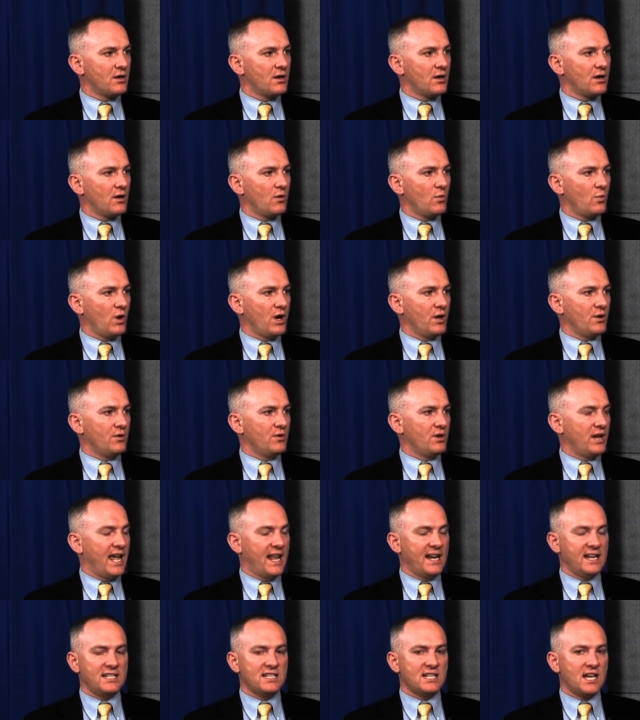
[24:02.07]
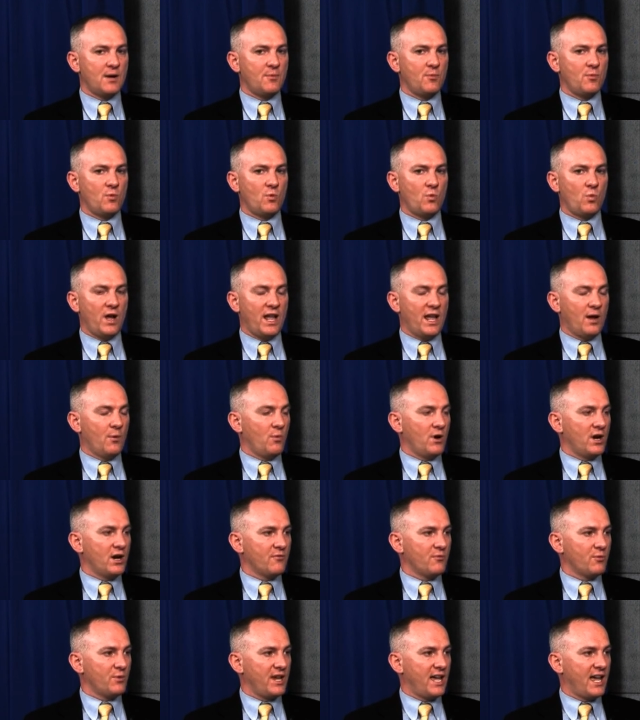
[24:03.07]

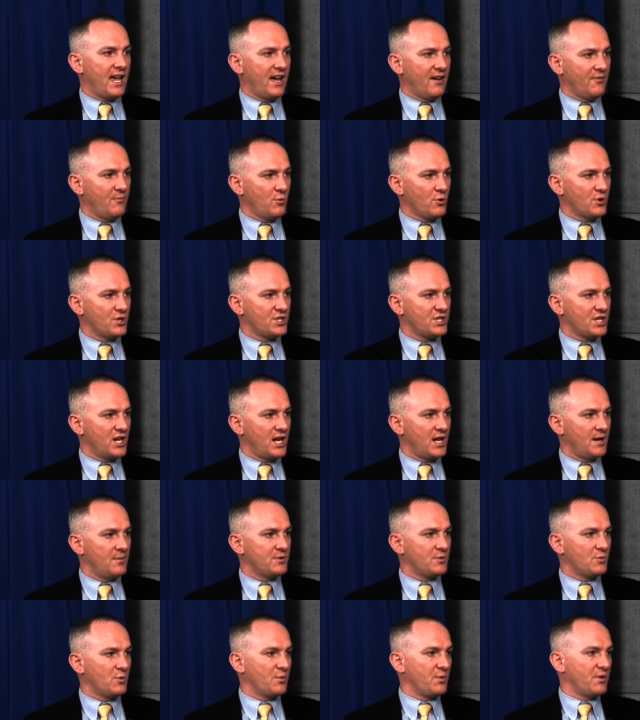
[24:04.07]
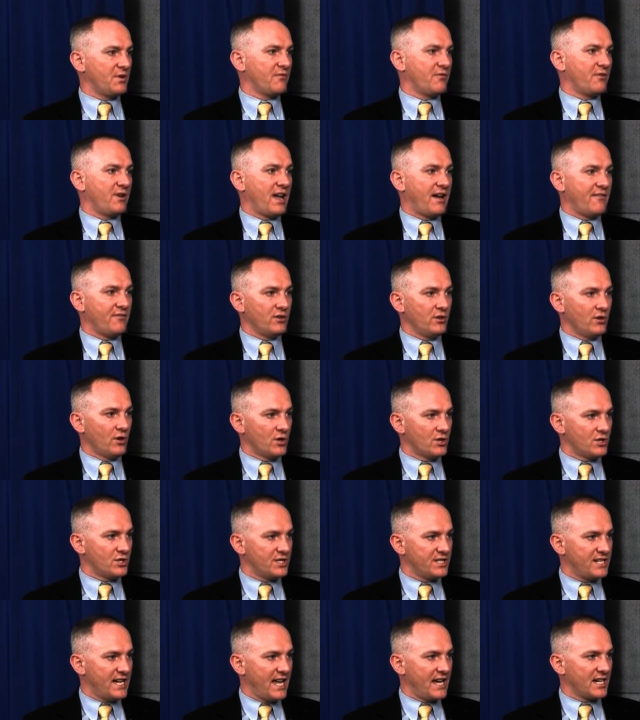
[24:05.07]
whenever we have more jobs, whenever we have a larger
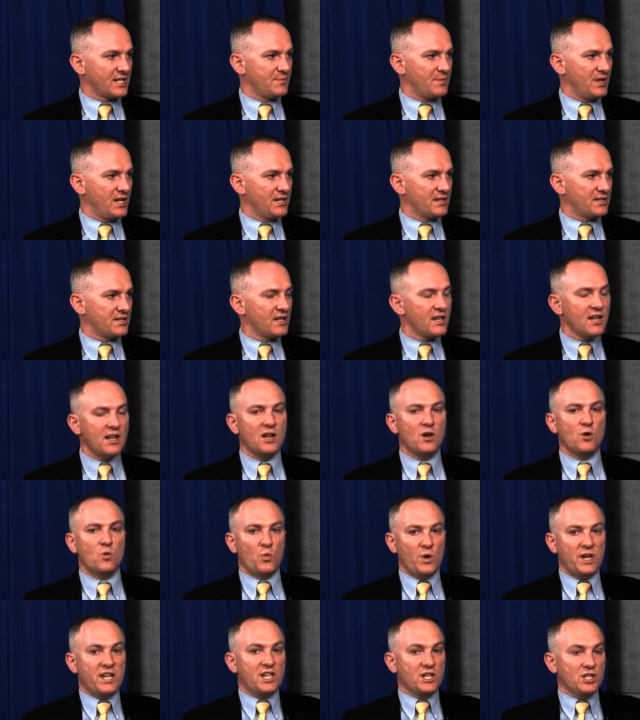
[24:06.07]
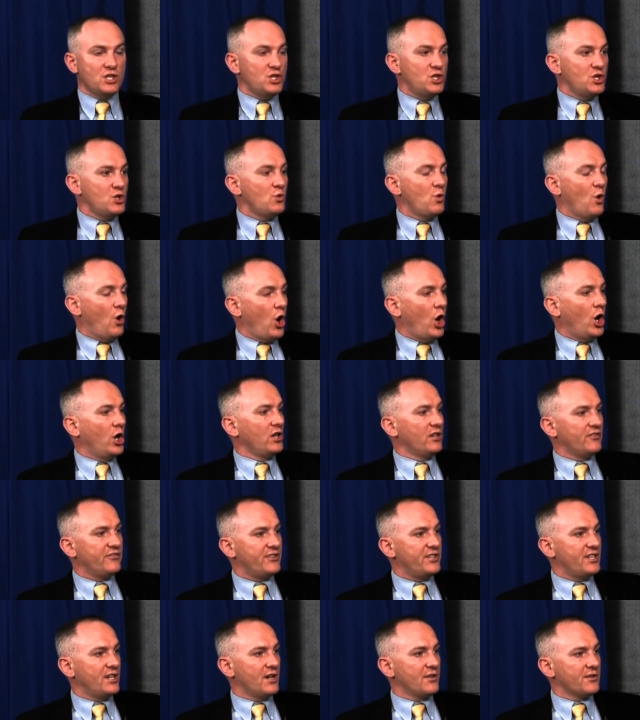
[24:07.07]
tax base, we can do all of
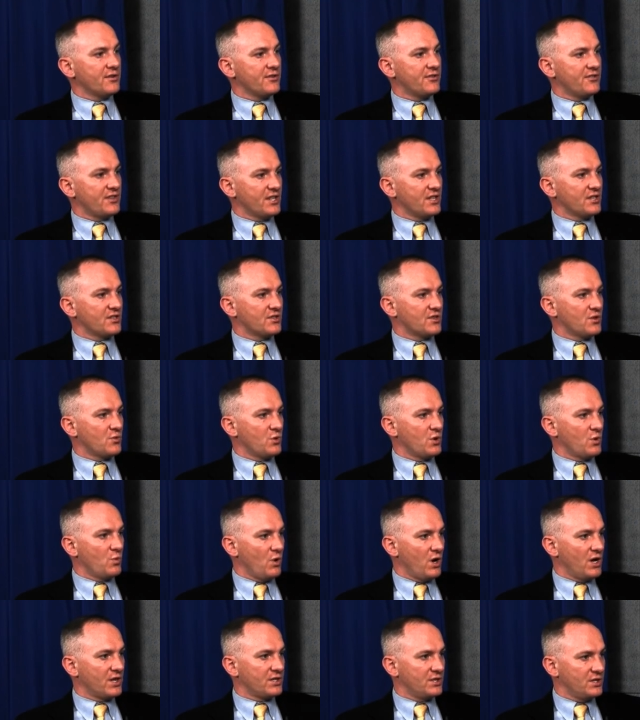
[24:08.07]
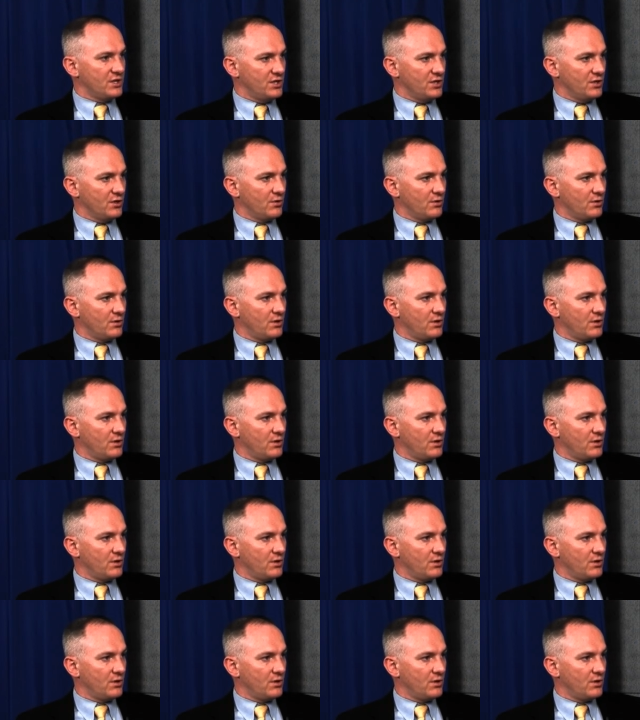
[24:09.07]
the other things that we want to do.